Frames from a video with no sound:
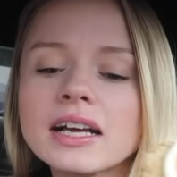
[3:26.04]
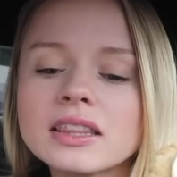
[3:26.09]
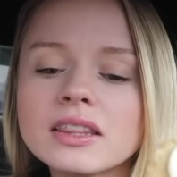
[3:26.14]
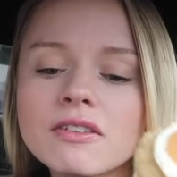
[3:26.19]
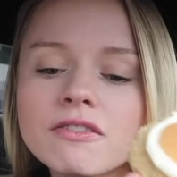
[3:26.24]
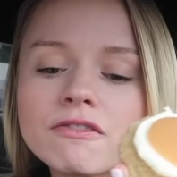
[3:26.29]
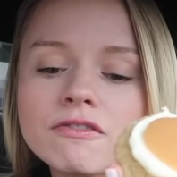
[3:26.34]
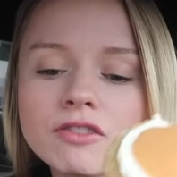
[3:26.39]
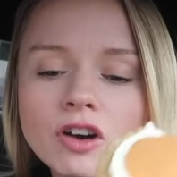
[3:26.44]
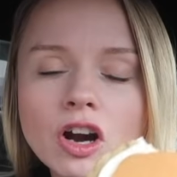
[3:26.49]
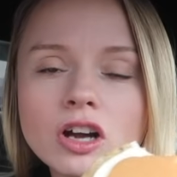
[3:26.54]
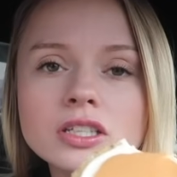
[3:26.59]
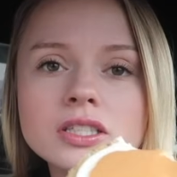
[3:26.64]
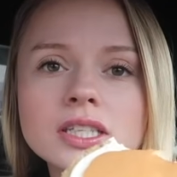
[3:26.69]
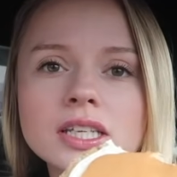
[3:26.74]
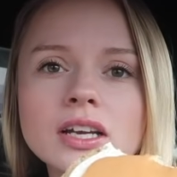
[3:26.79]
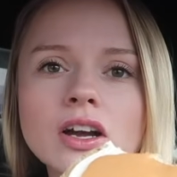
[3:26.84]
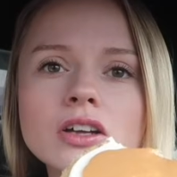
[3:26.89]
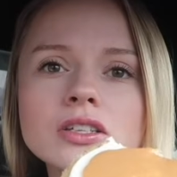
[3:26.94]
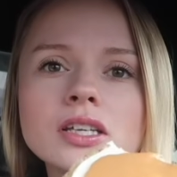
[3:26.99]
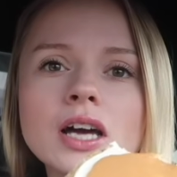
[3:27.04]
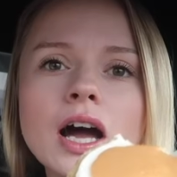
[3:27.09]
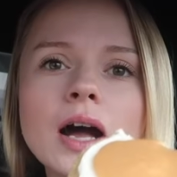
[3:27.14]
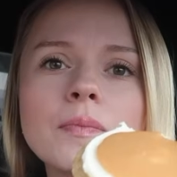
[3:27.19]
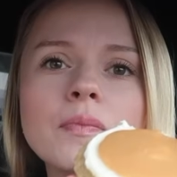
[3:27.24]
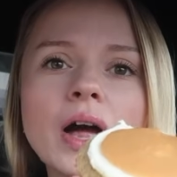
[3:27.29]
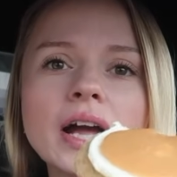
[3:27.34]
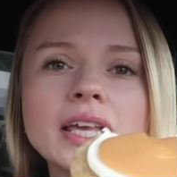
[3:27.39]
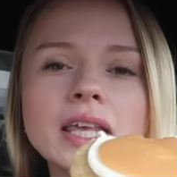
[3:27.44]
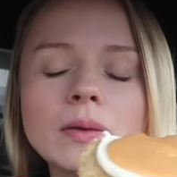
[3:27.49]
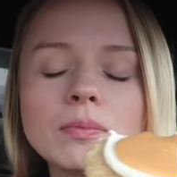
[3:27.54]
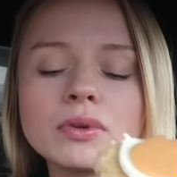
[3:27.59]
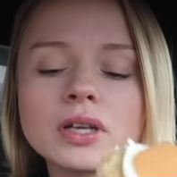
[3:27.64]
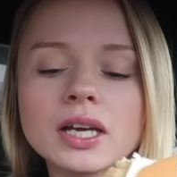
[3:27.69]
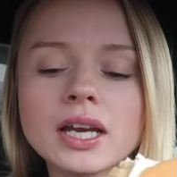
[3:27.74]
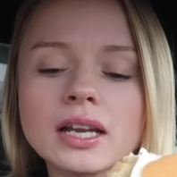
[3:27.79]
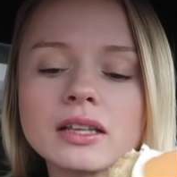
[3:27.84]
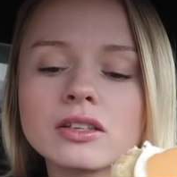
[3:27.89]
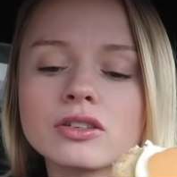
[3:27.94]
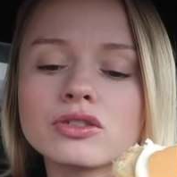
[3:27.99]
like the frosting on top. I keep
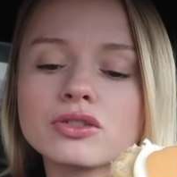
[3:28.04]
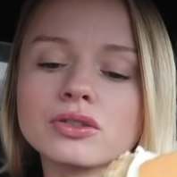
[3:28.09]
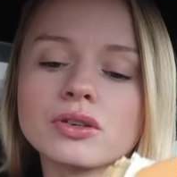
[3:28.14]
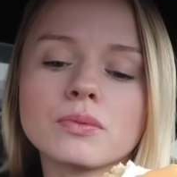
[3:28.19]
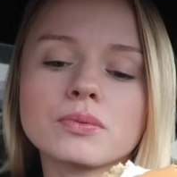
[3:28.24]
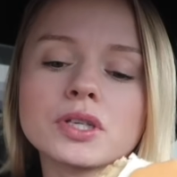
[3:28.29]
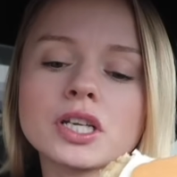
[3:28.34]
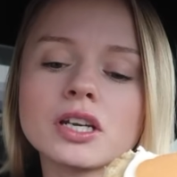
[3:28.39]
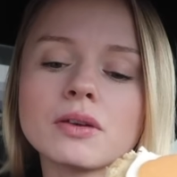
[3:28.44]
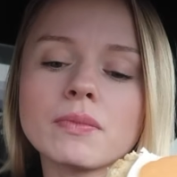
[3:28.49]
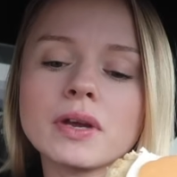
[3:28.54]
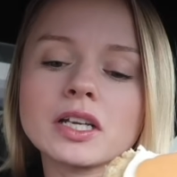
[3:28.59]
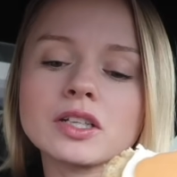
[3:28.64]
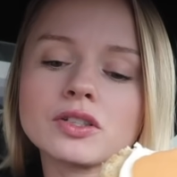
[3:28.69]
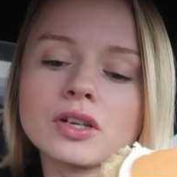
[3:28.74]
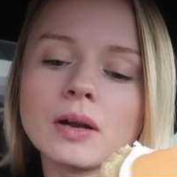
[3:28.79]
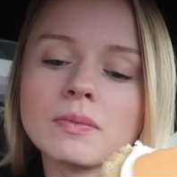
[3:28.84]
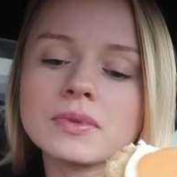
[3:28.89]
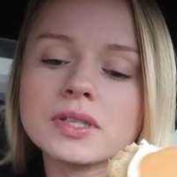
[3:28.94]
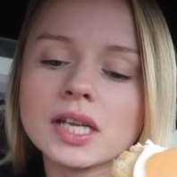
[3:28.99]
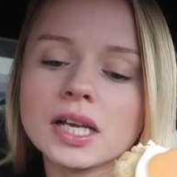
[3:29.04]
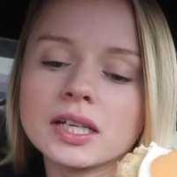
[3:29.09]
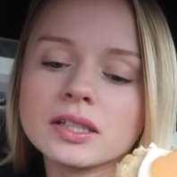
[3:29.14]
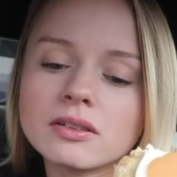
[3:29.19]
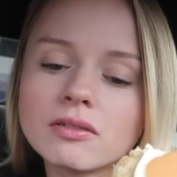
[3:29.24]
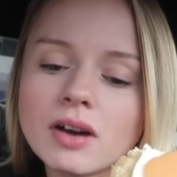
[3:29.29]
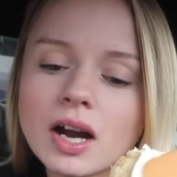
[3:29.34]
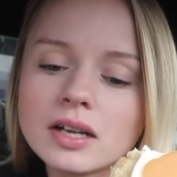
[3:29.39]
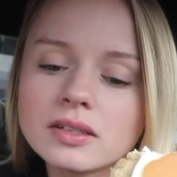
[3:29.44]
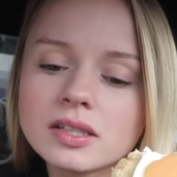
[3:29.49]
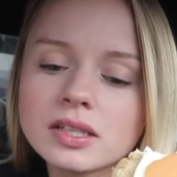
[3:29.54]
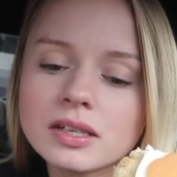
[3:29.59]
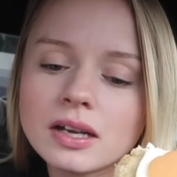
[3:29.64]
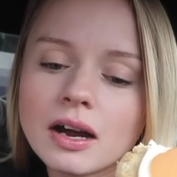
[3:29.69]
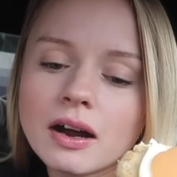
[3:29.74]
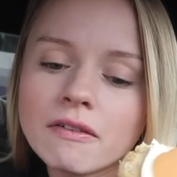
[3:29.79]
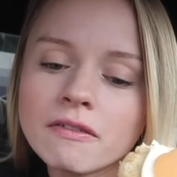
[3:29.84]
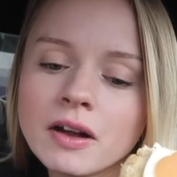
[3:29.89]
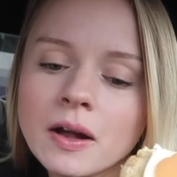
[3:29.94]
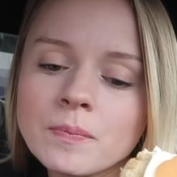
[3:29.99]
looking at the description to make sure I'm saying the right
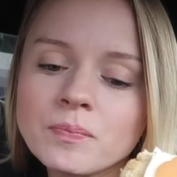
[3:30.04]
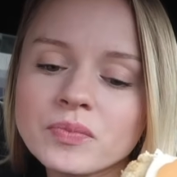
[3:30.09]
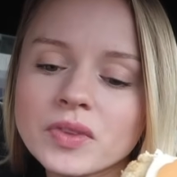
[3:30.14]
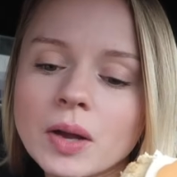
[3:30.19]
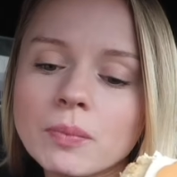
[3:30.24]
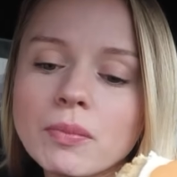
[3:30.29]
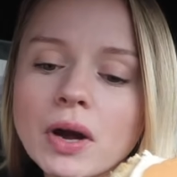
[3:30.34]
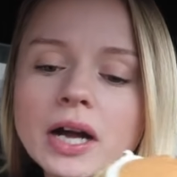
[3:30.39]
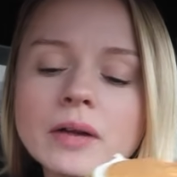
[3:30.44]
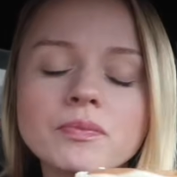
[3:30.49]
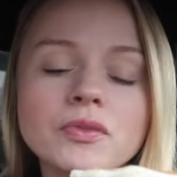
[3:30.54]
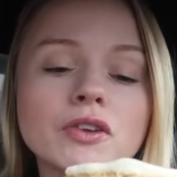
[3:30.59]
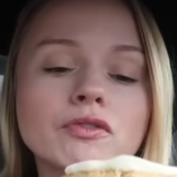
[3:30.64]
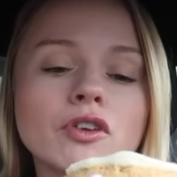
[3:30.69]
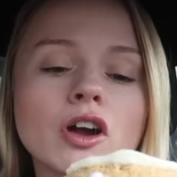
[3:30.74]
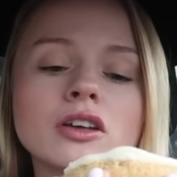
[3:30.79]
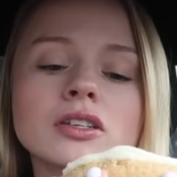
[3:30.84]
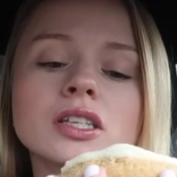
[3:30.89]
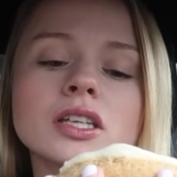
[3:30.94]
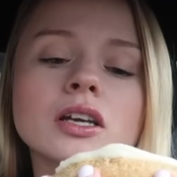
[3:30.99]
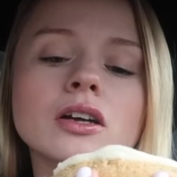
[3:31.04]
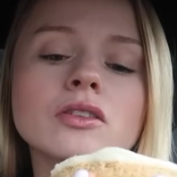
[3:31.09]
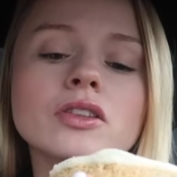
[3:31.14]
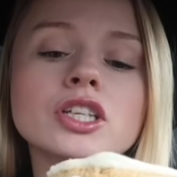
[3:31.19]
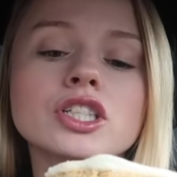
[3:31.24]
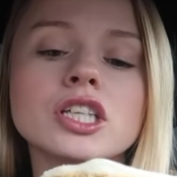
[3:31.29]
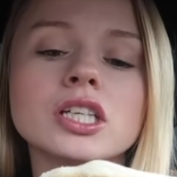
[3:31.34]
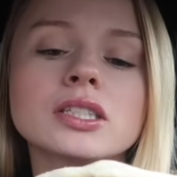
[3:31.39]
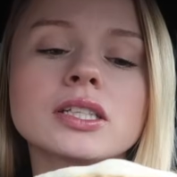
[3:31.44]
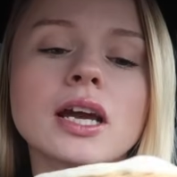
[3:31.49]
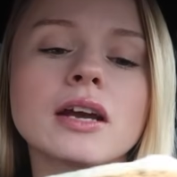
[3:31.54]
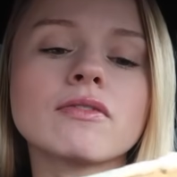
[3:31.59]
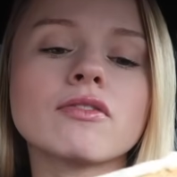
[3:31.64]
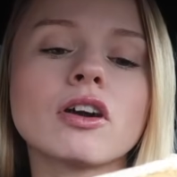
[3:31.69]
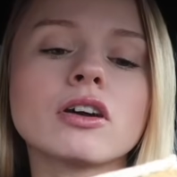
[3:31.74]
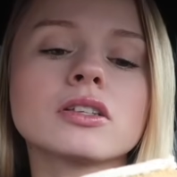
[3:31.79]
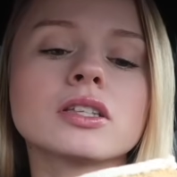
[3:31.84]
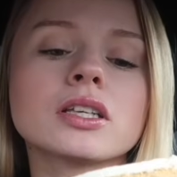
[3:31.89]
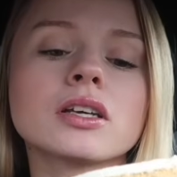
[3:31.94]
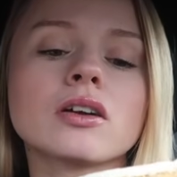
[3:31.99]
stuff. But the frosting on the cheesecake
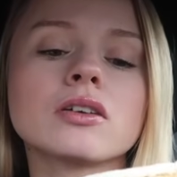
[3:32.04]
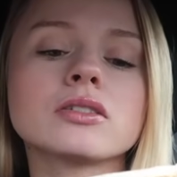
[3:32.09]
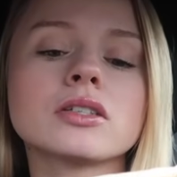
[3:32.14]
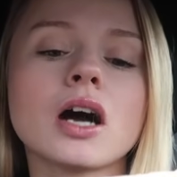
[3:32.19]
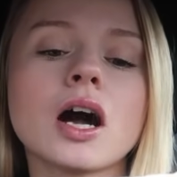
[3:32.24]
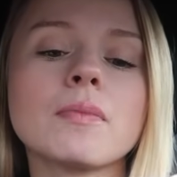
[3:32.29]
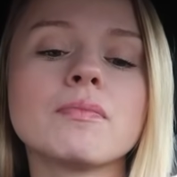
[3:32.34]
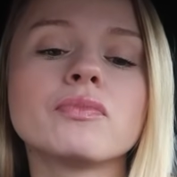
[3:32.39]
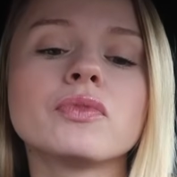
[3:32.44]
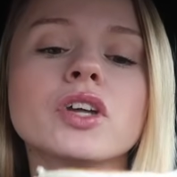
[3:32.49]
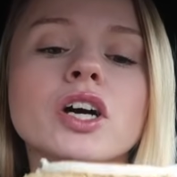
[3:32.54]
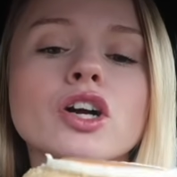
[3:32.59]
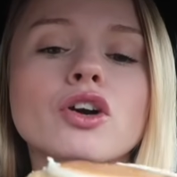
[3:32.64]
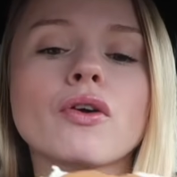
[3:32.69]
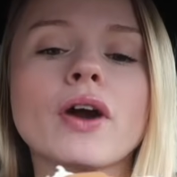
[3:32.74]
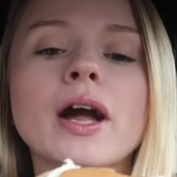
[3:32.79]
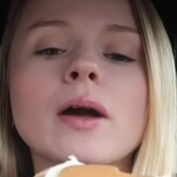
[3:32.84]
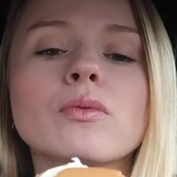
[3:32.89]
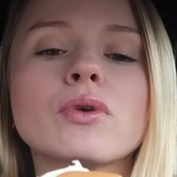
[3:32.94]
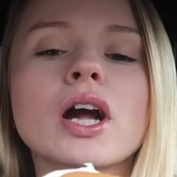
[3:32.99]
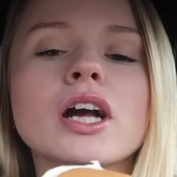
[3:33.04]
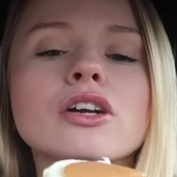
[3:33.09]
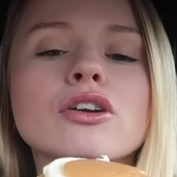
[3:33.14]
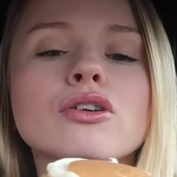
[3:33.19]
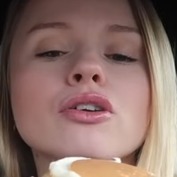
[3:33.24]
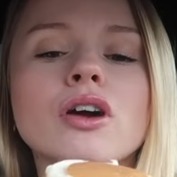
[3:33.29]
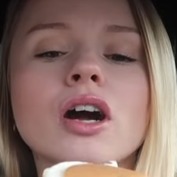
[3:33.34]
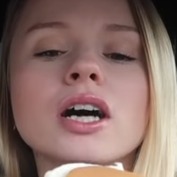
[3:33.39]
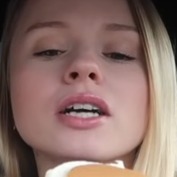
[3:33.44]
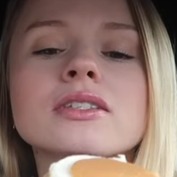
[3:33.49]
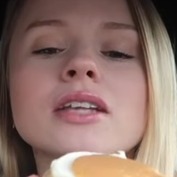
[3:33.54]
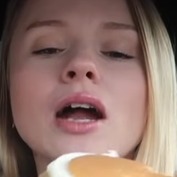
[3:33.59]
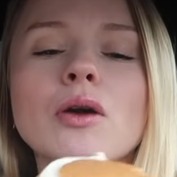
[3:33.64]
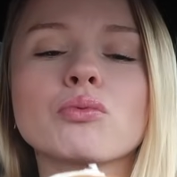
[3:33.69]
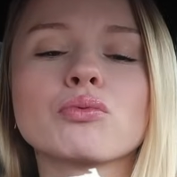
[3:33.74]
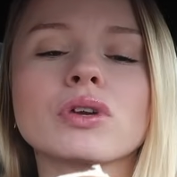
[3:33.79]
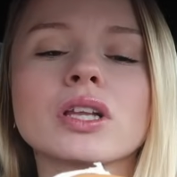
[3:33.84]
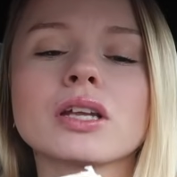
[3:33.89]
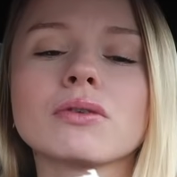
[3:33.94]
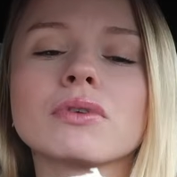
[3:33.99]
frosting on top, the graham cracker crust, I
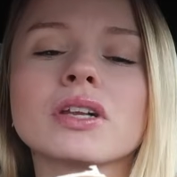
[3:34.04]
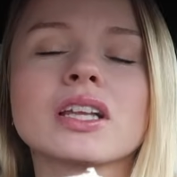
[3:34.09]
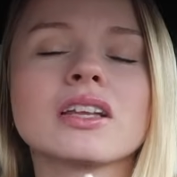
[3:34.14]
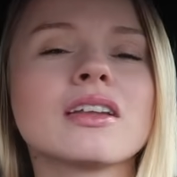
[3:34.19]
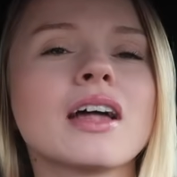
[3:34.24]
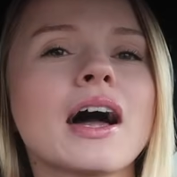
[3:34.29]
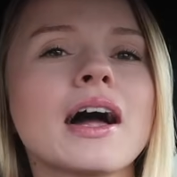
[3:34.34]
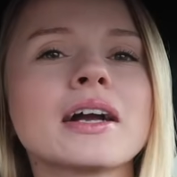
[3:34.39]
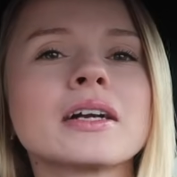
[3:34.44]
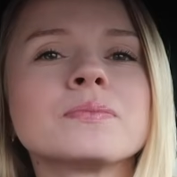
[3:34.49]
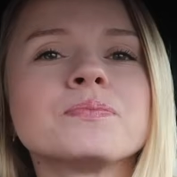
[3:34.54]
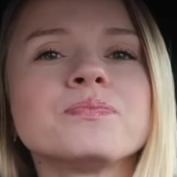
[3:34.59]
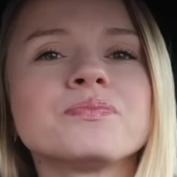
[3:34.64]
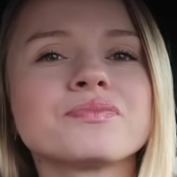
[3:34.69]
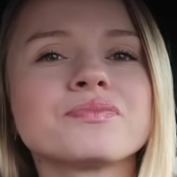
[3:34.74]
really, really like.